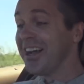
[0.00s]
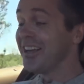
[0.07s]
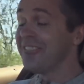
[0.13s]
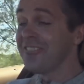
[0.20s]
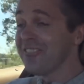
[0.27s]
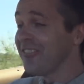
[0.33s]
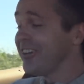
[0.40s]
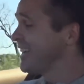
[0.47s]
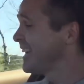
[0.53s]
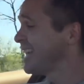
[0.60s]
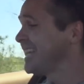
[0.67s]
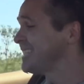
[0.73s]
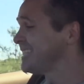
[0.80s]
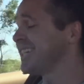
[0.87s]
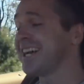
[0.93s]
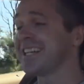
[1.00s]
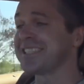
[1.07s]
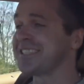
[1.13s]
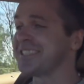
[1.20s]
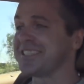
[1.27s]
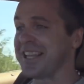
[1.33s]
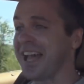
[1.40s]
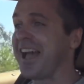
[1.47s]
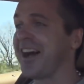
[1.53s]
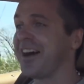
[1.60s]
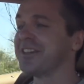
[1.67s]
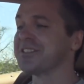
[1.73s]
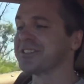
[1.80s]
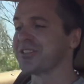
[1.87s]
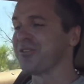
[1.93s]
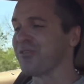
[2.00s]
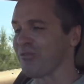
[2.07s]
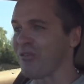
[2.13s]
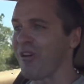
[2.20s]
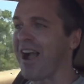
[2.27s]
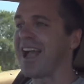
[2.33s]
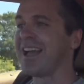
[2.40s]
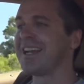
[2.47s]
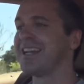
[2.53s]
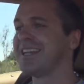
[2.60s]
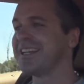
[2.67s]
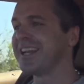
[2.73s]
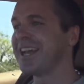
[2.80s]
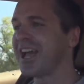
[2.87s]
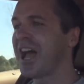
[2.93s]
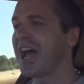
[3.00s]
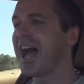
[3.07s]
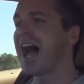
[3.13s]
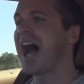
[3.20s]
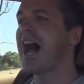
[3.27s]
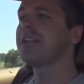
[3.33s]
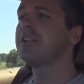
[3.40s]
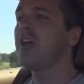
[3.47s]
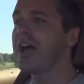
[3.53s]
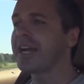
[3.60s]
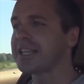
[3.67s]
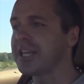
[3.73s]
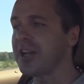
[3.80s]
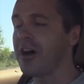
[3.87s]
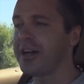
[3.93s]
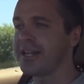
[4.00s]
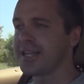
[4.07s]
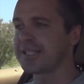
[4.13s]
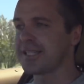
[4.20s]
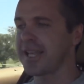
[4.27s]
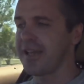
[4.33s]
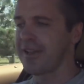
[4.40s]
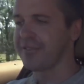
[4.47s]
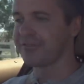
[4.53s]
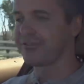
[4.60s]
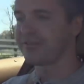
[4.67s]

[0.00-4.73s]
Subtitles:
it really just sounds great. And unlike the ISF,